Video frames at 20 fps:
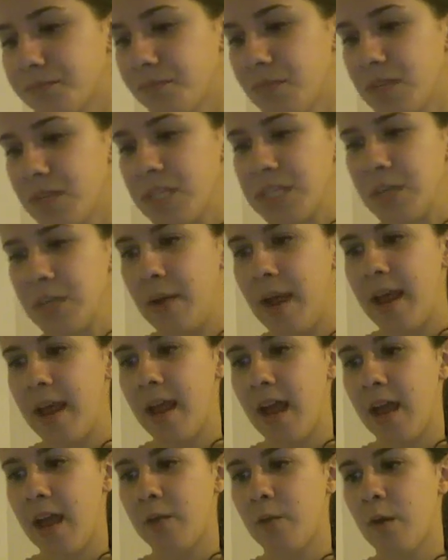So
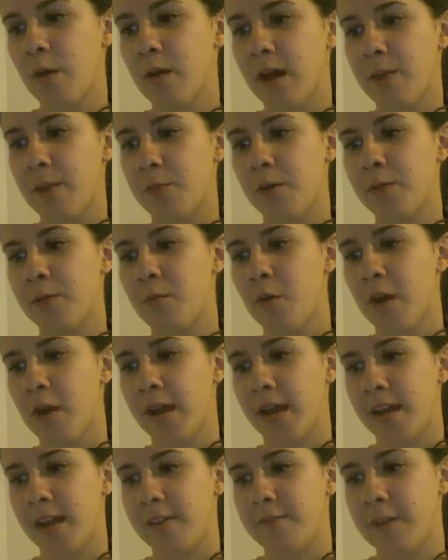I woke up one morning
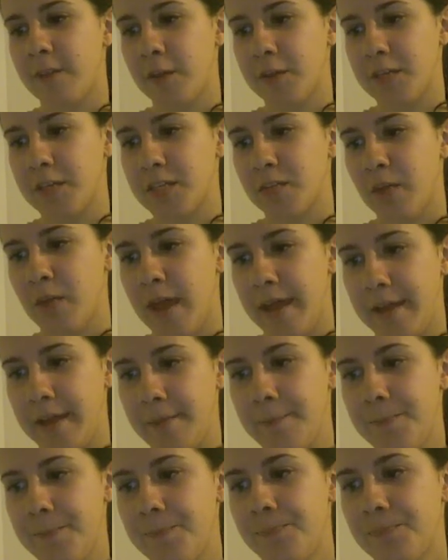and I felt this way.
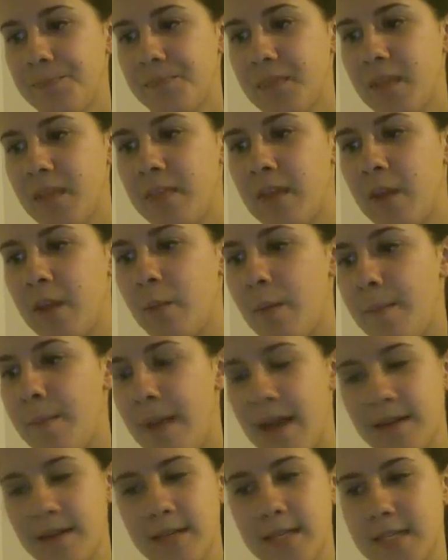And then I went
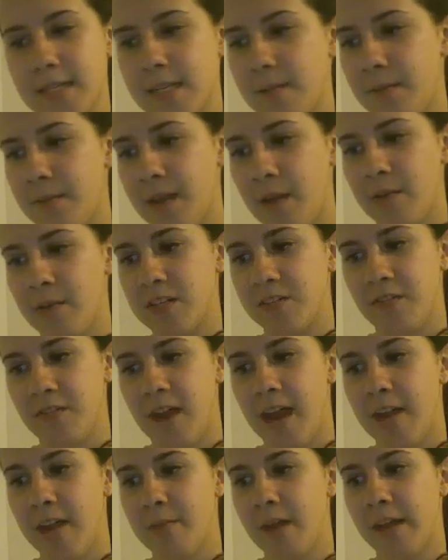back to sleep and I was
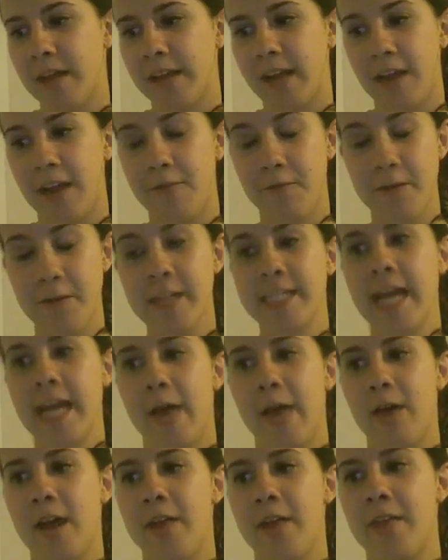fine. Like, I freaked
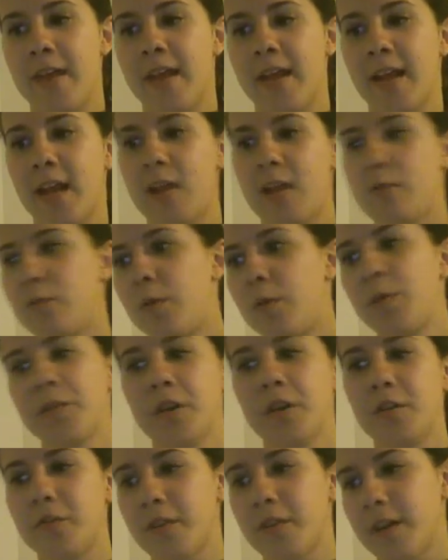out and then I kind of rolled
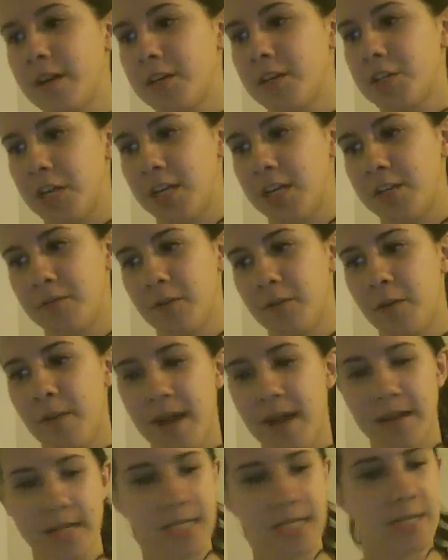over and tried to fall
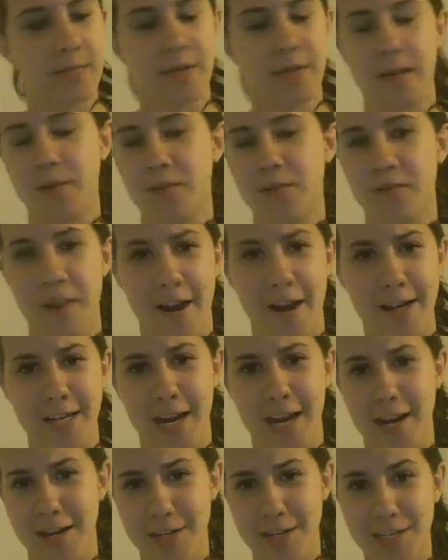back asleep. And I was very
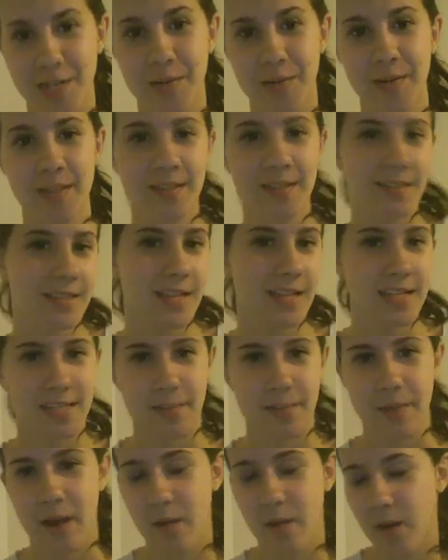tired, so it
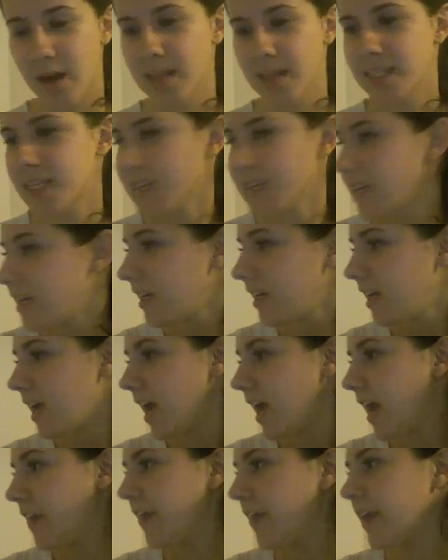somehow worked.
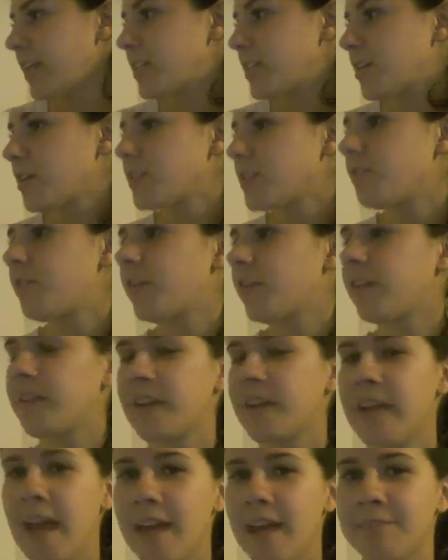And then I started to feel it
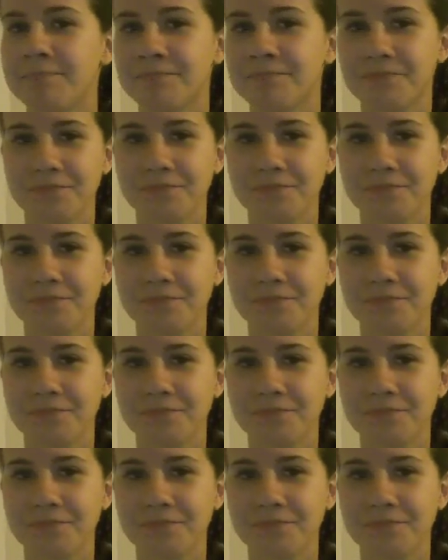again.